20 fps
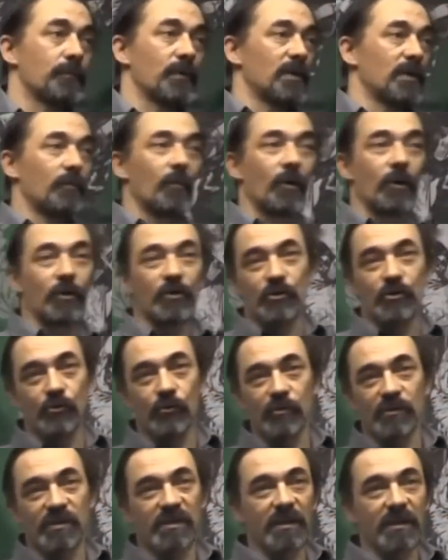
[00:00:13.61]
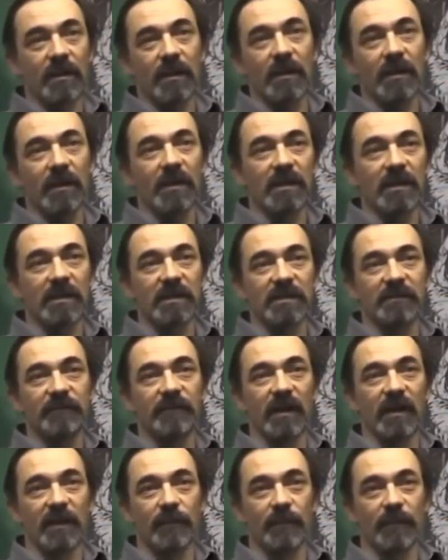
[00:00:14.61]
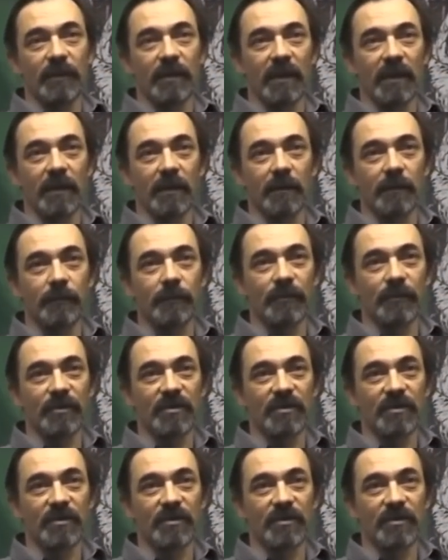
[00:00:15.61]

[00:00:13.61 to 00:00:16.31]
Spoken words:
everybody understand why